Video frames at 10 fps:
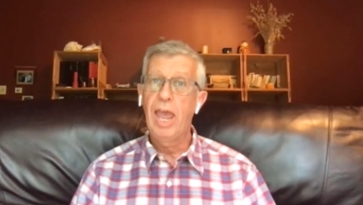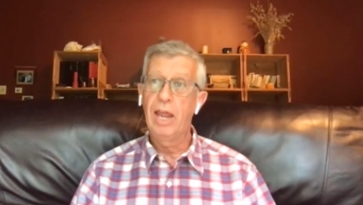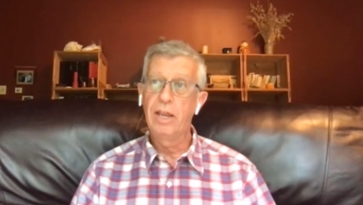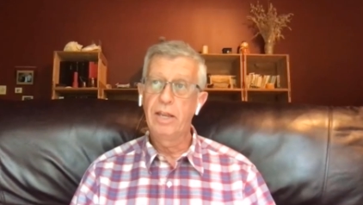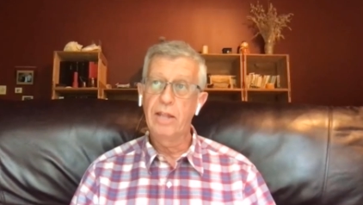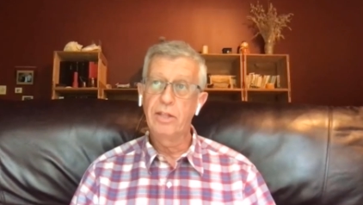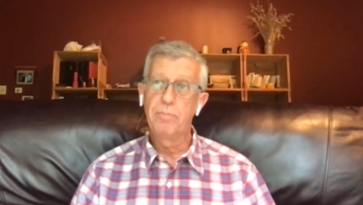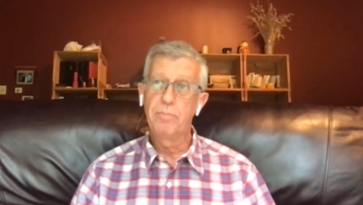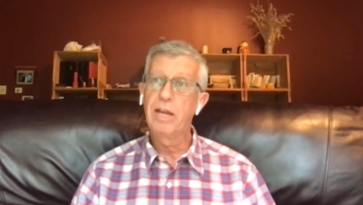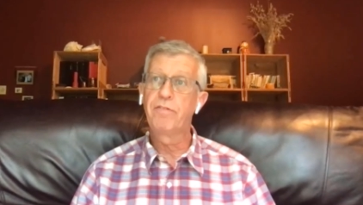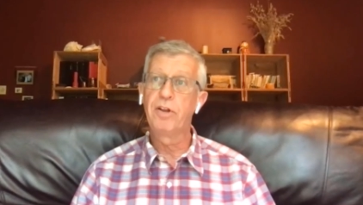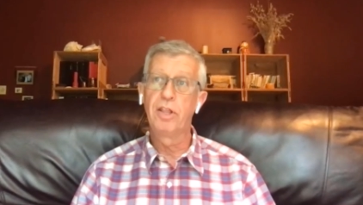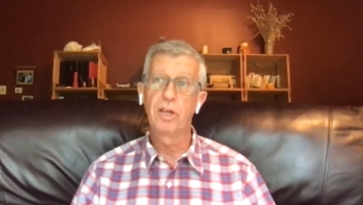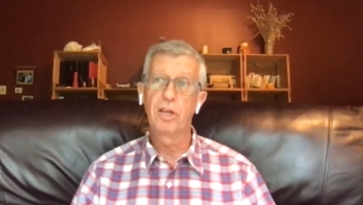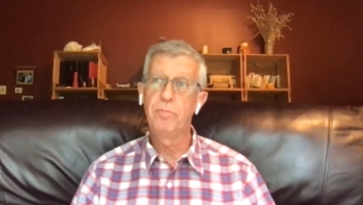and and the benefit
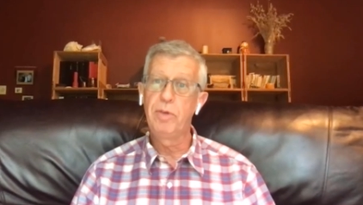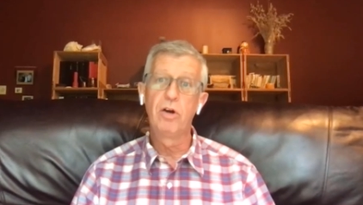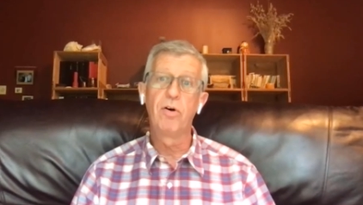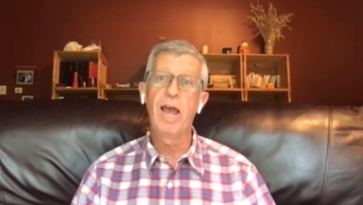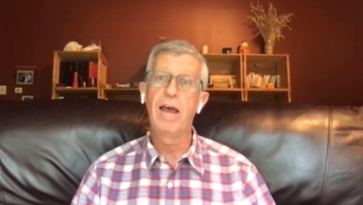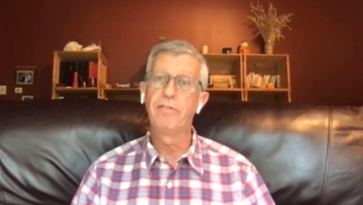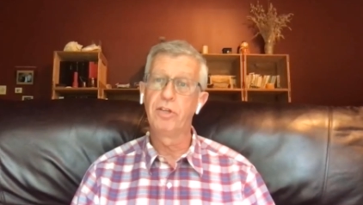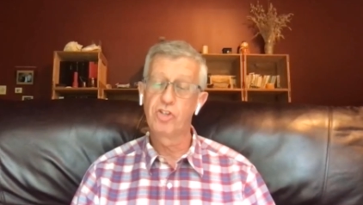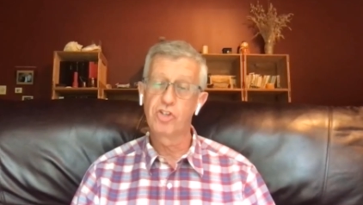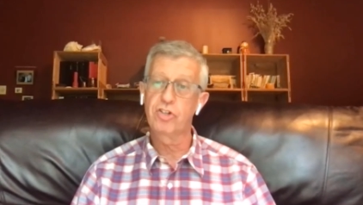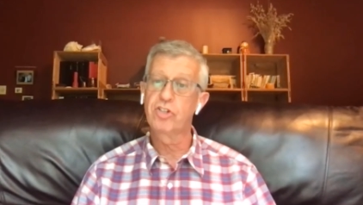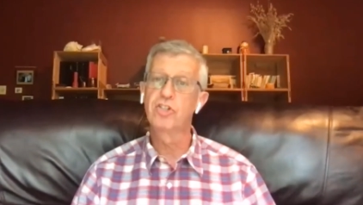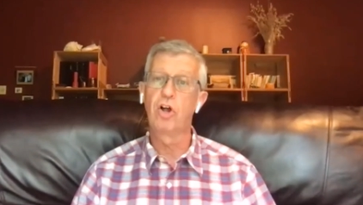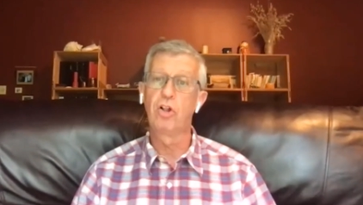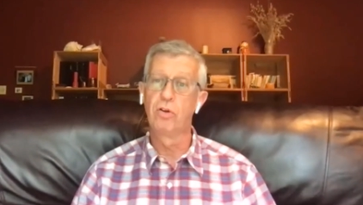of the Camino having
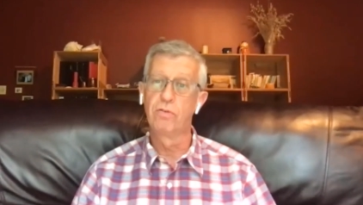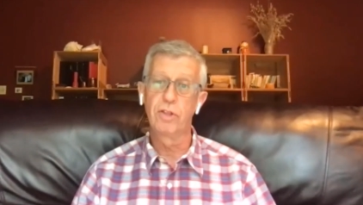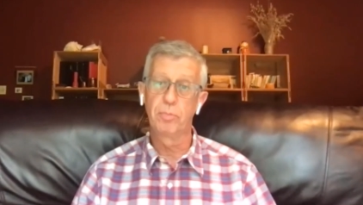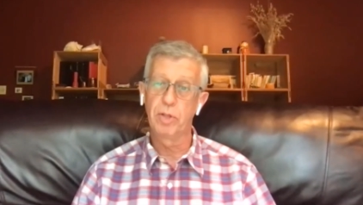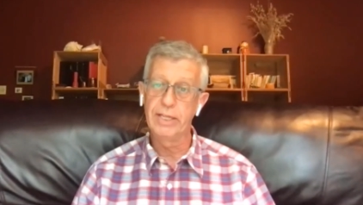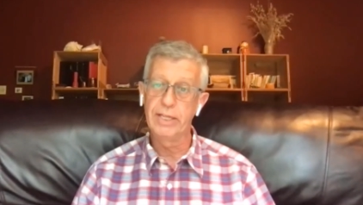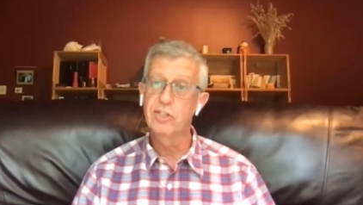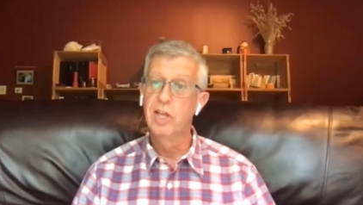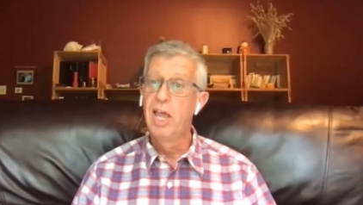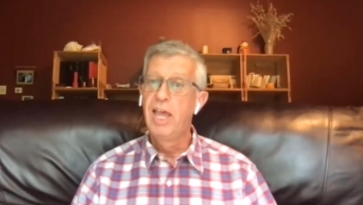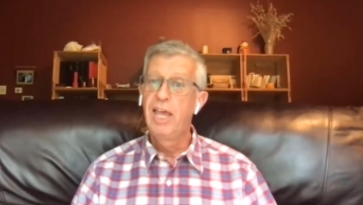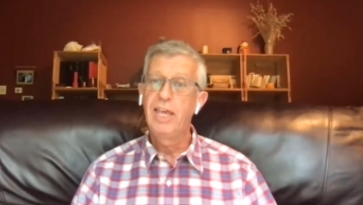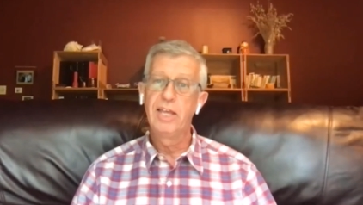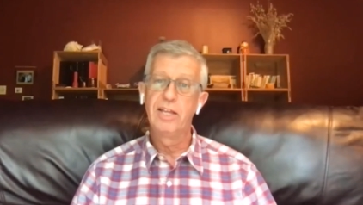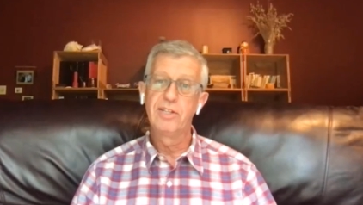churches all over the place
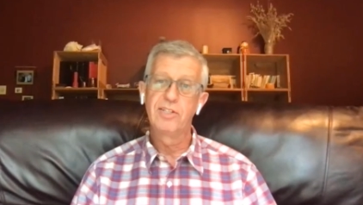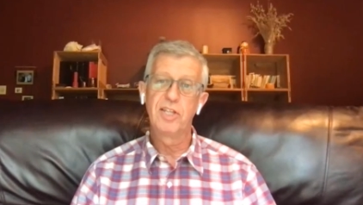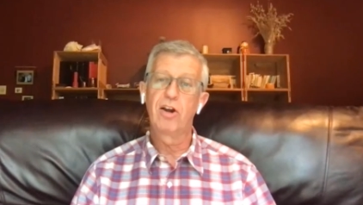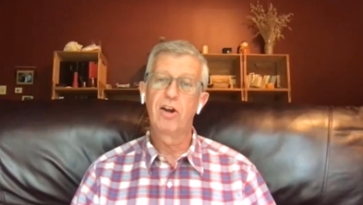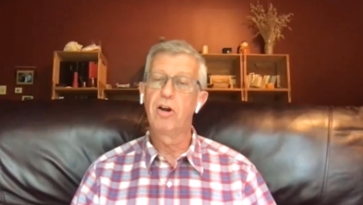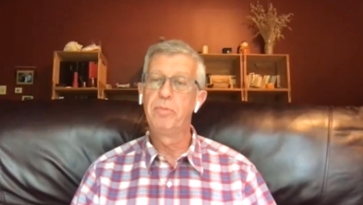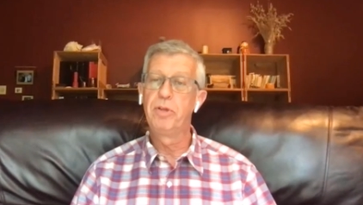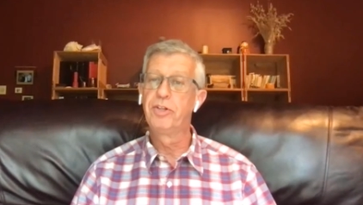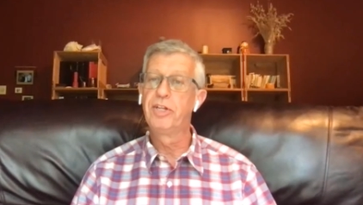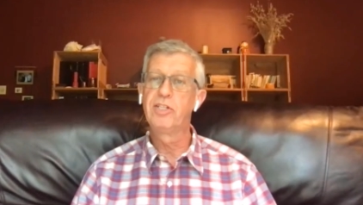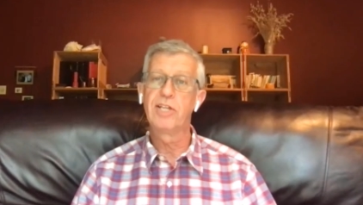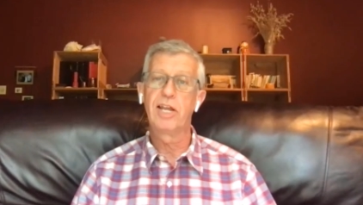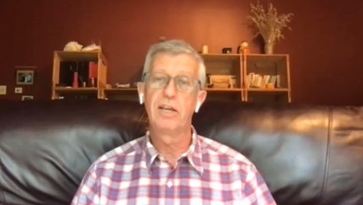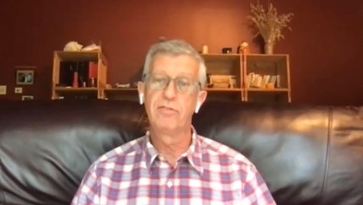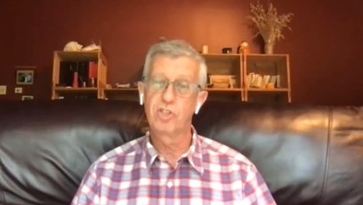is there are buildings
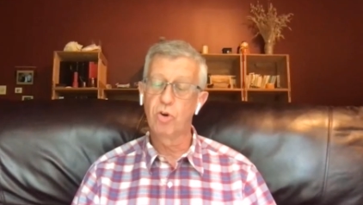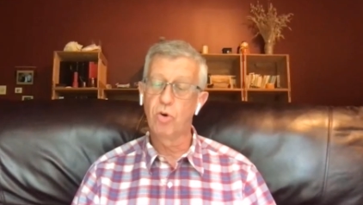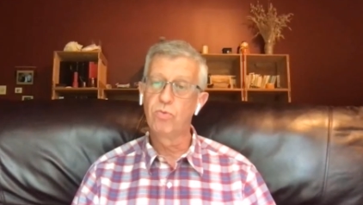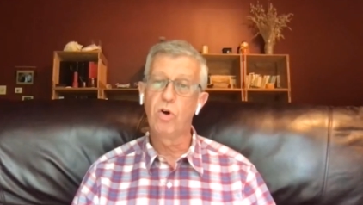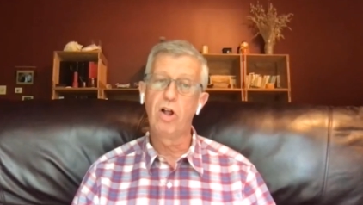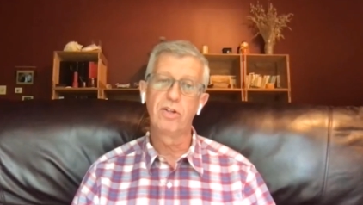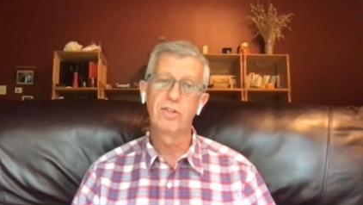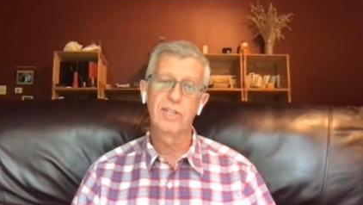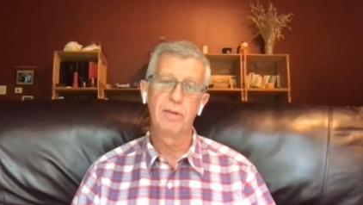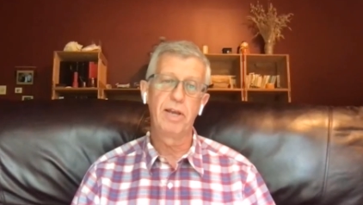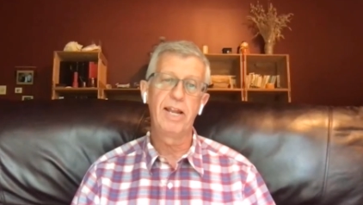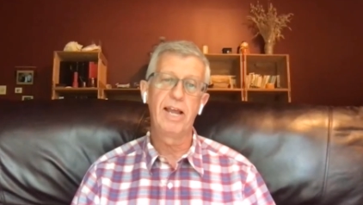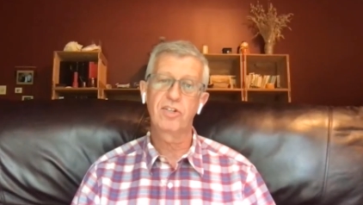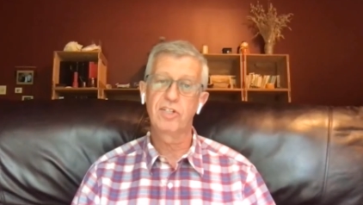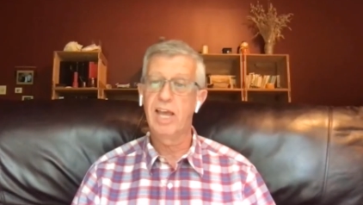that have stone walls that might
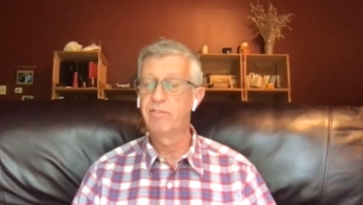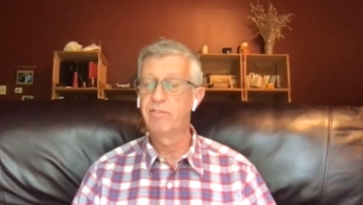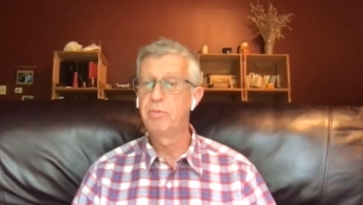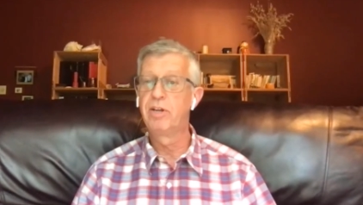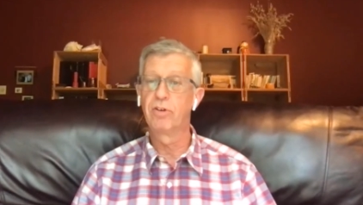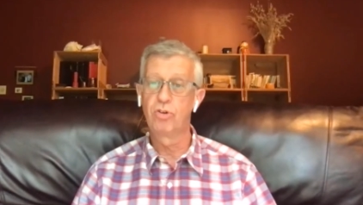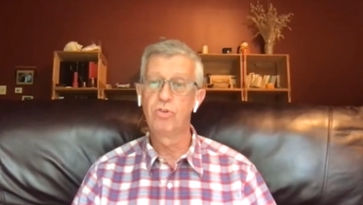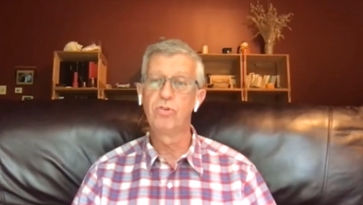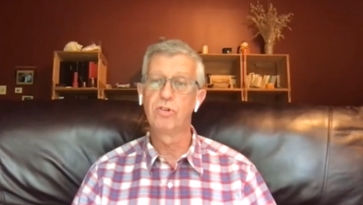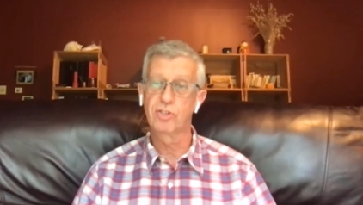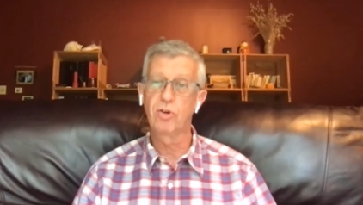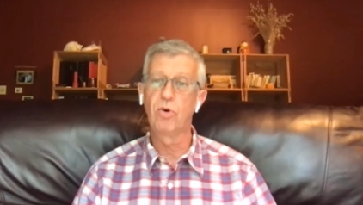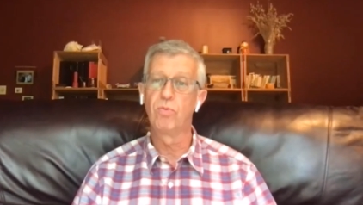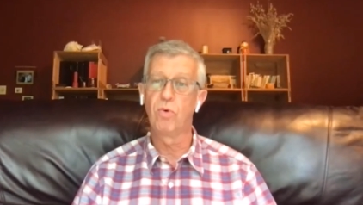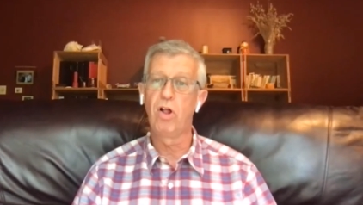actually have a bit of a cool
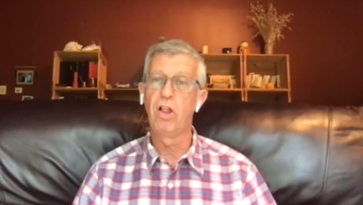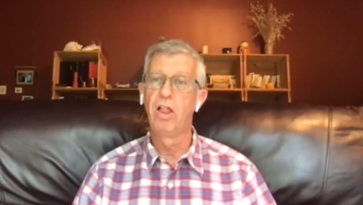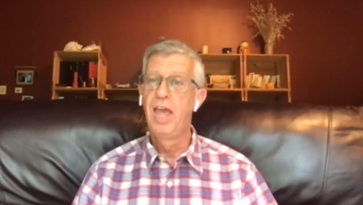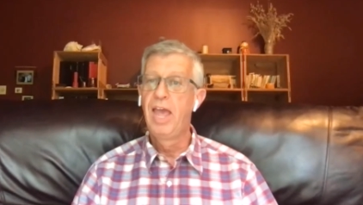stone wall.